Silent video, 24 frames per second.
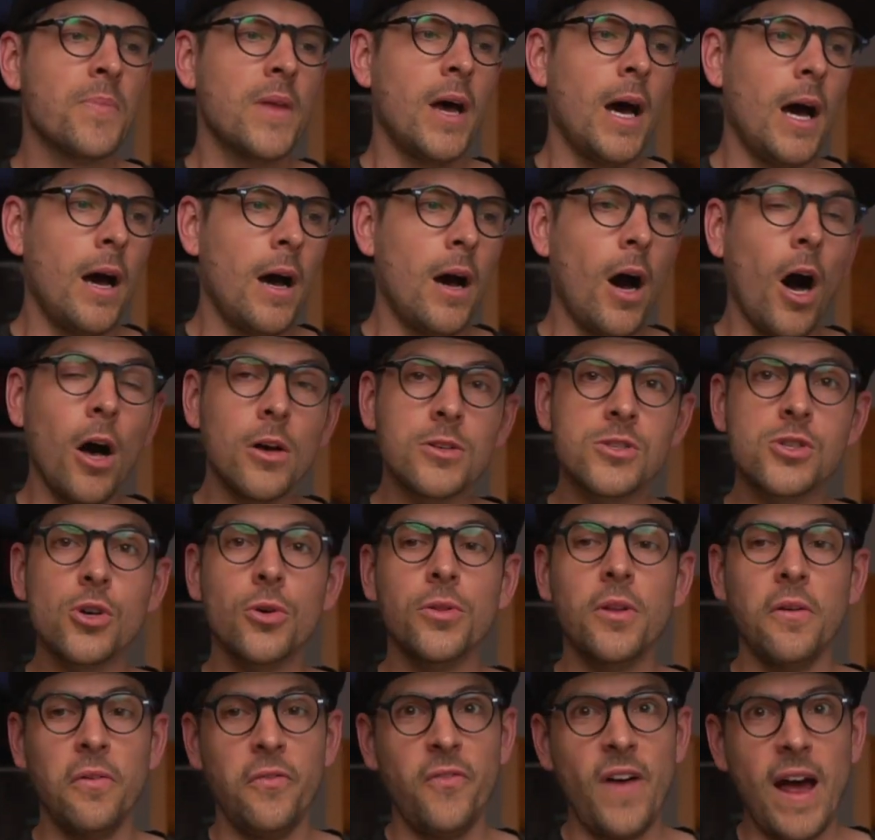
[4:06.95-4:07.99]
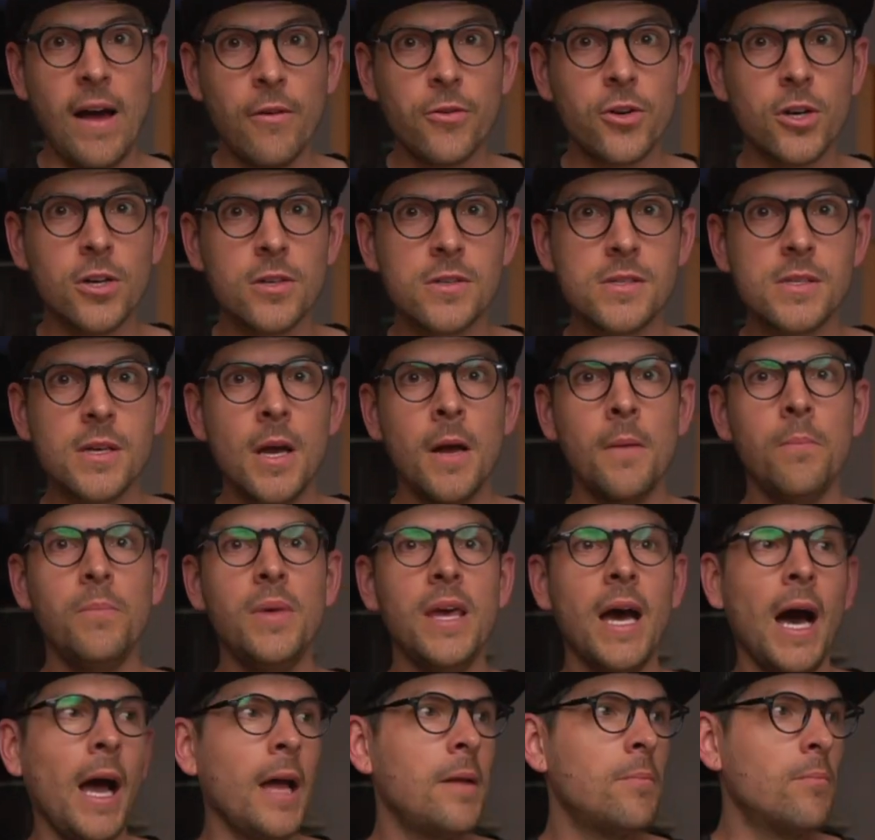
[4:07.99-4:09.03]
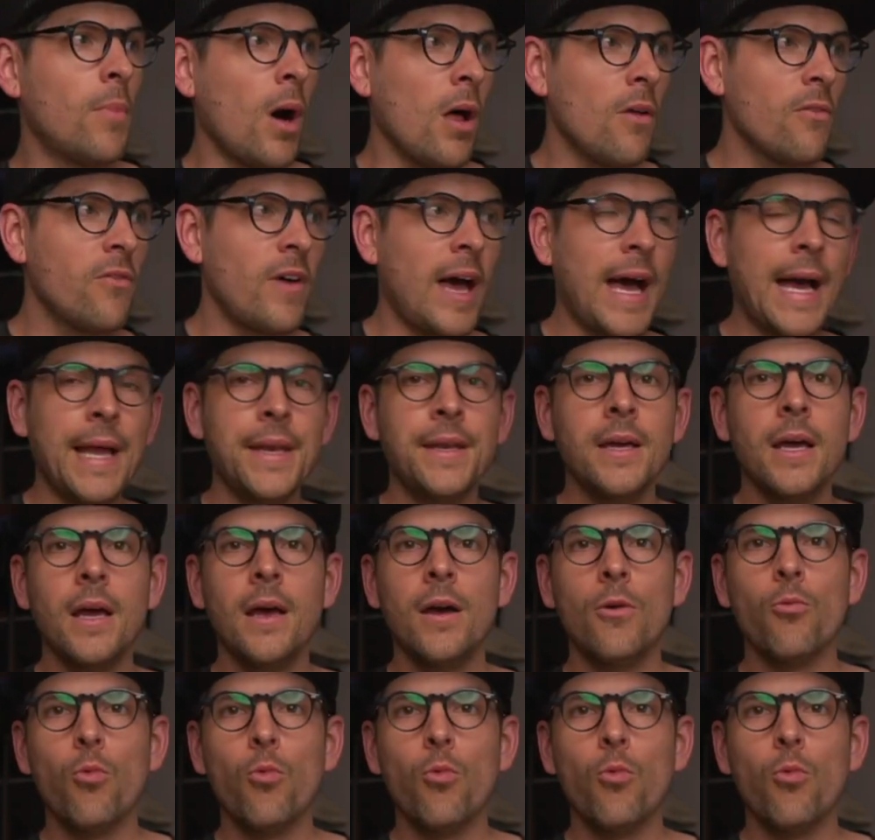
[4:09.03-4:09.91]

Uh, also, the founders behind Mullvad,